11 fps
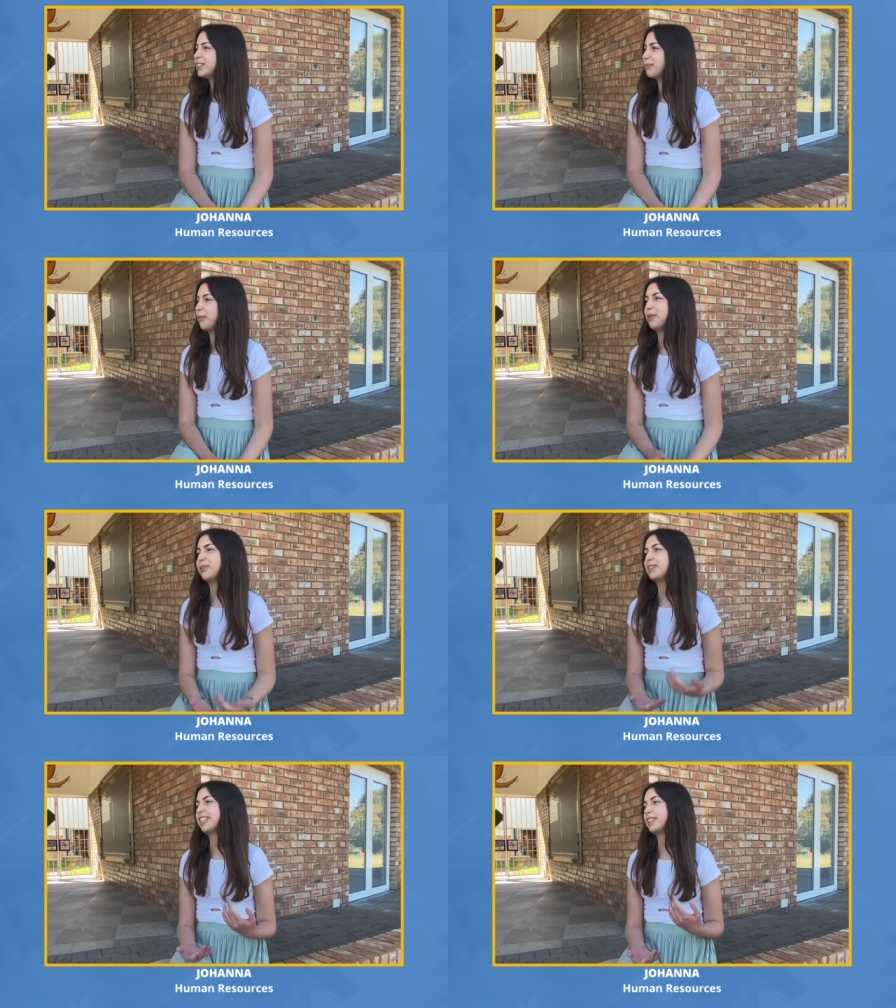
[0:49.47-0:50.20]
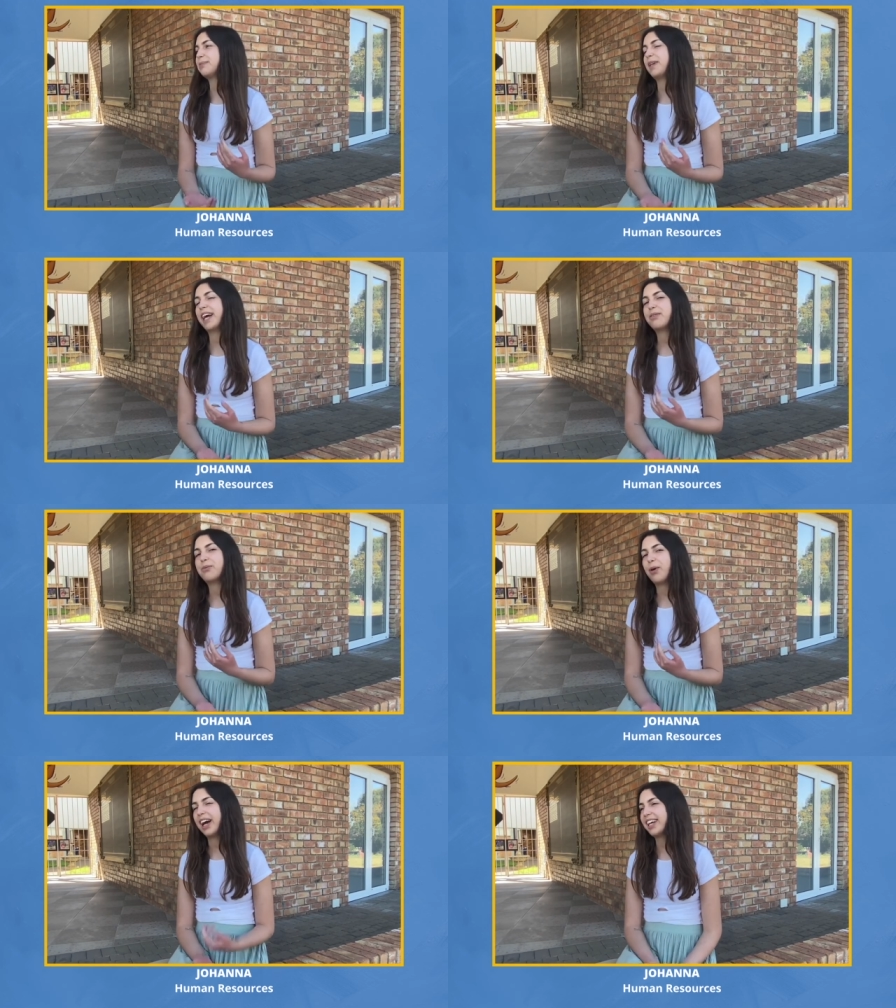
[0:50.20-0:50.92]
So maybe you could
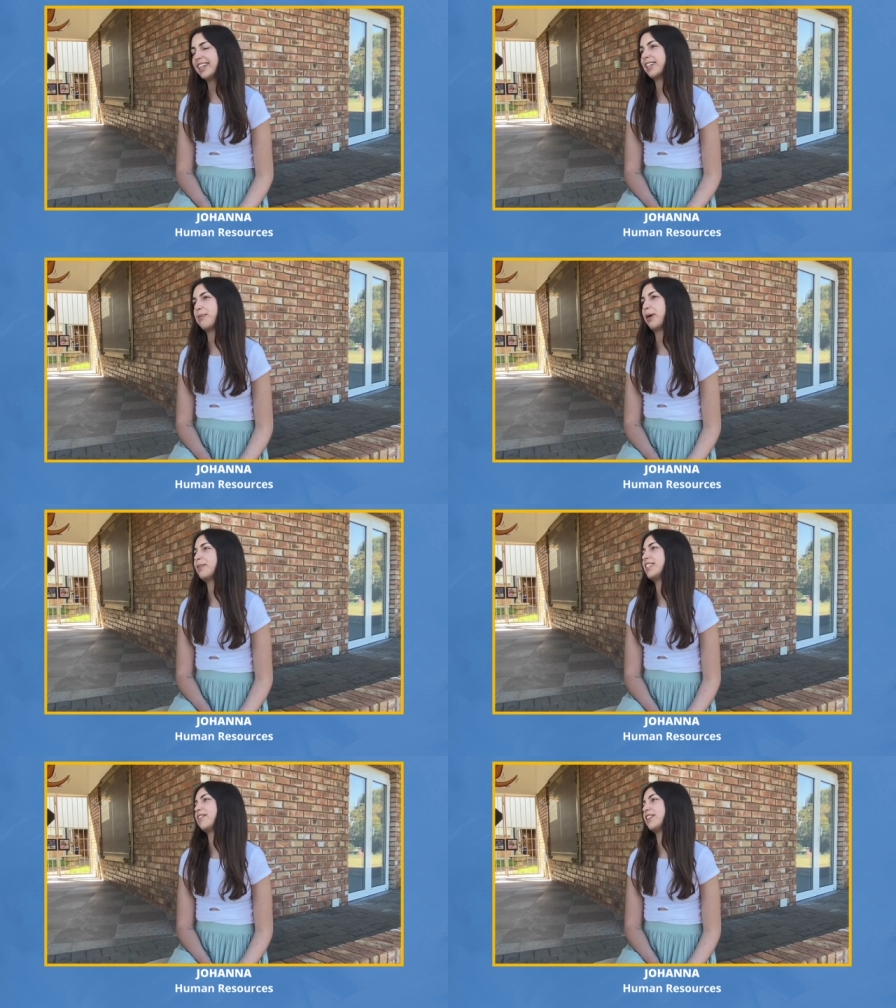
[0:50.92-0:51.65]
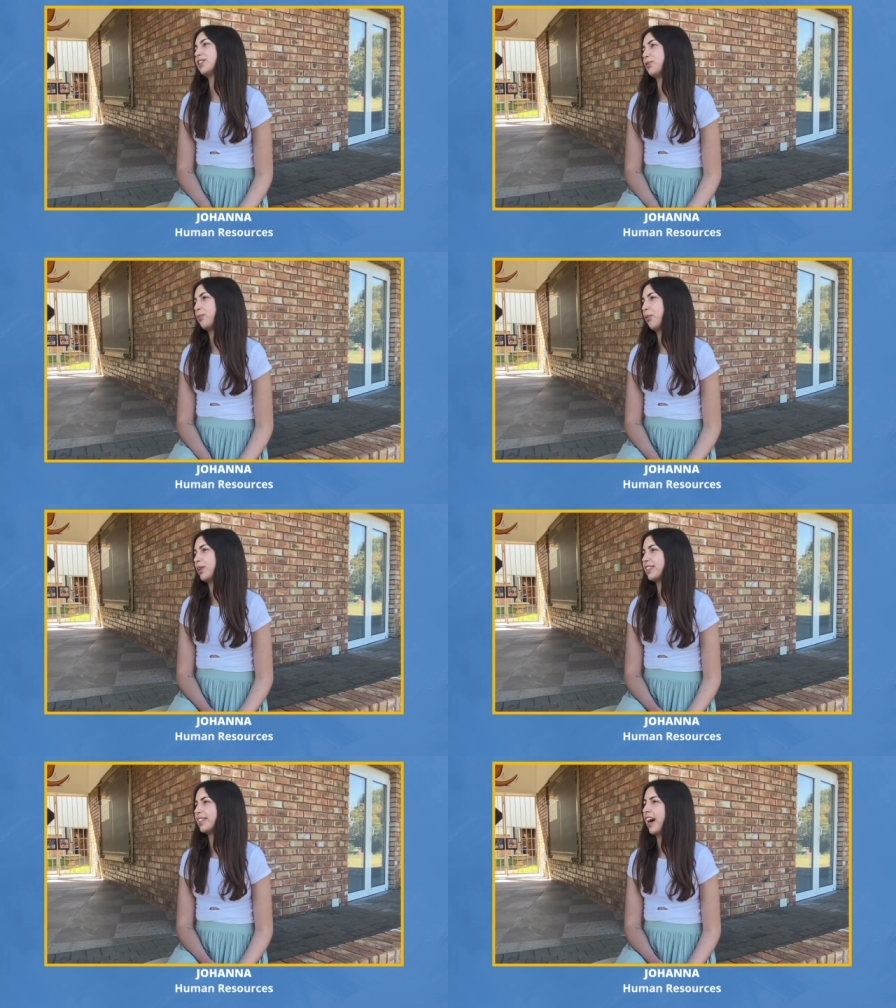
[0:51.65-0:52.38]
explain why a saver is so
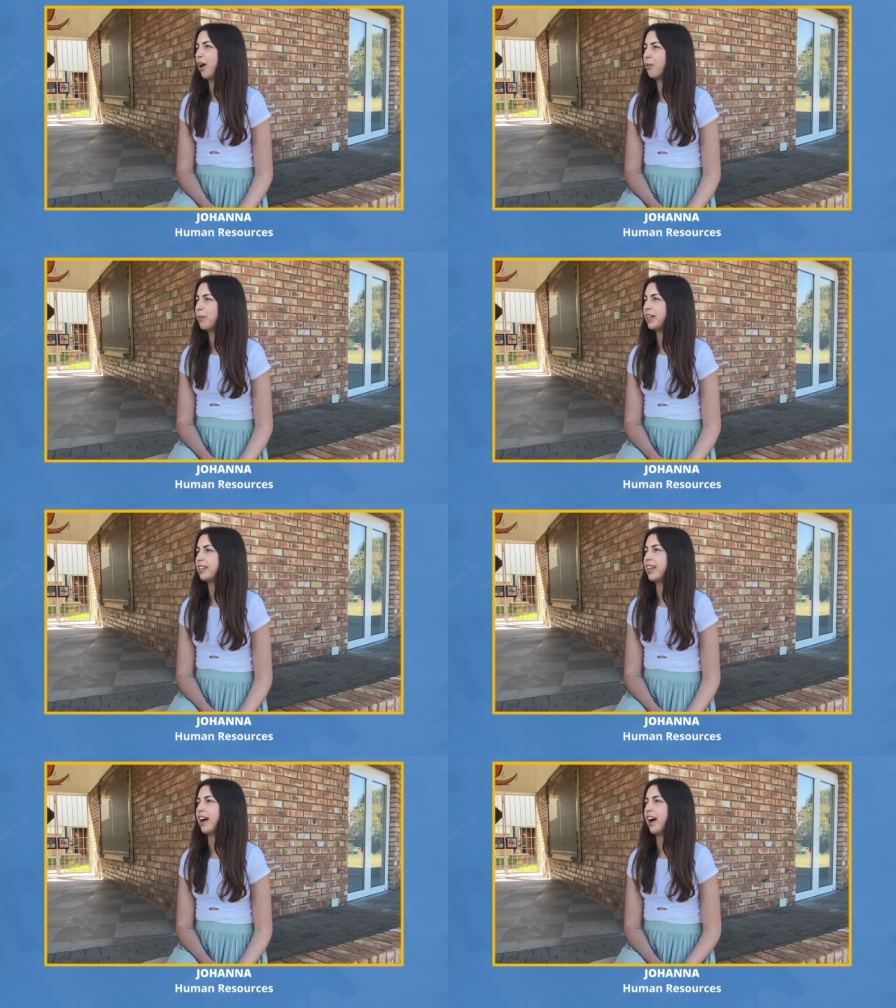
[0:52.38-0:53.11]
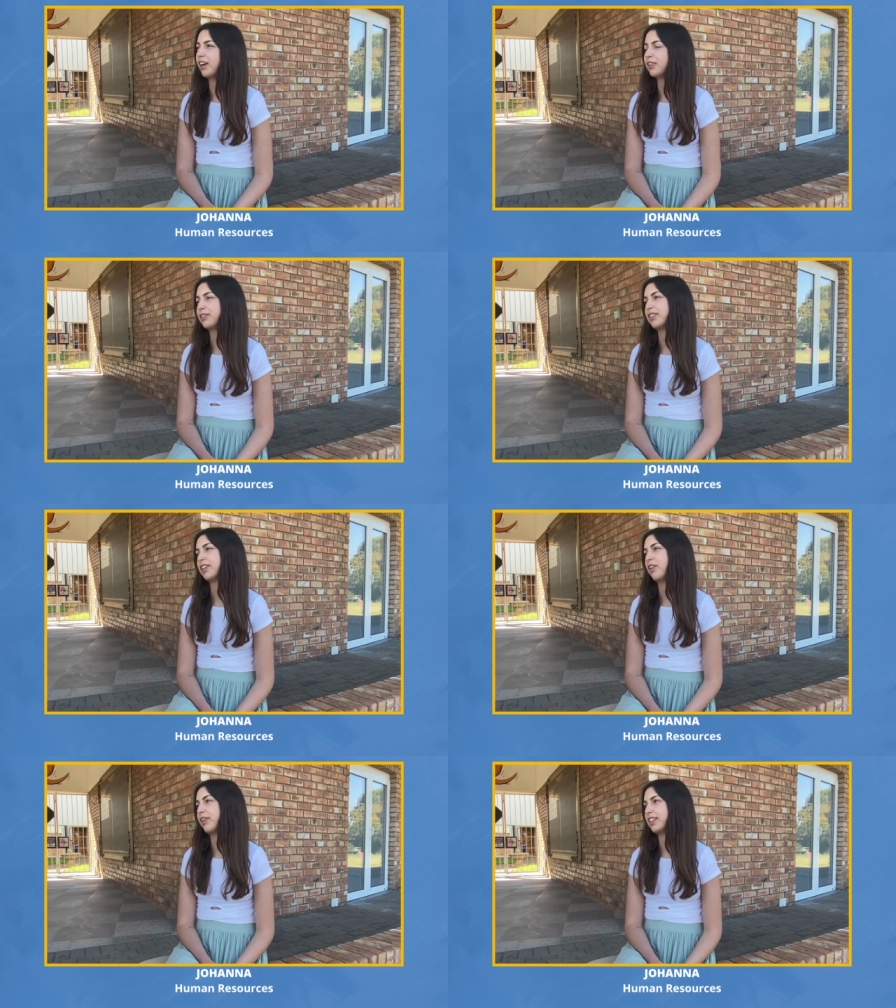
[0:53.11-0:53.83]
important and how many there are
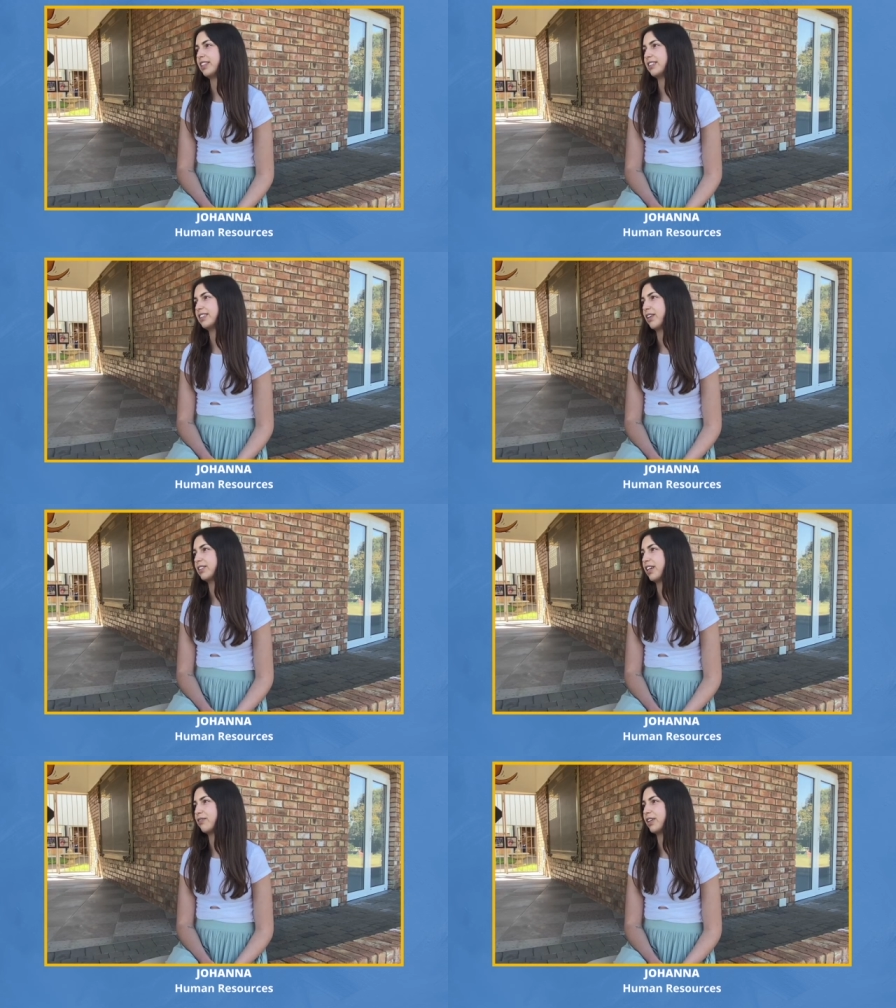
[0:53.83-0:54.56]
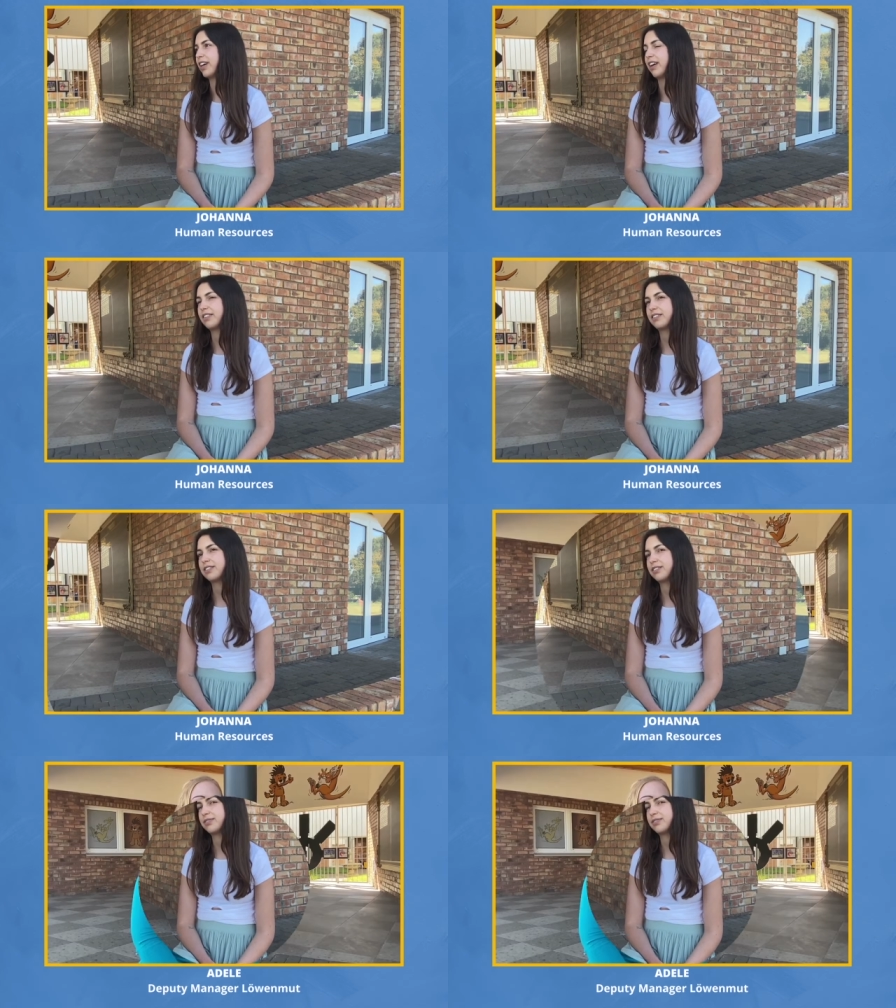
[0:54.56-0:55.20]
currently already in South Africa.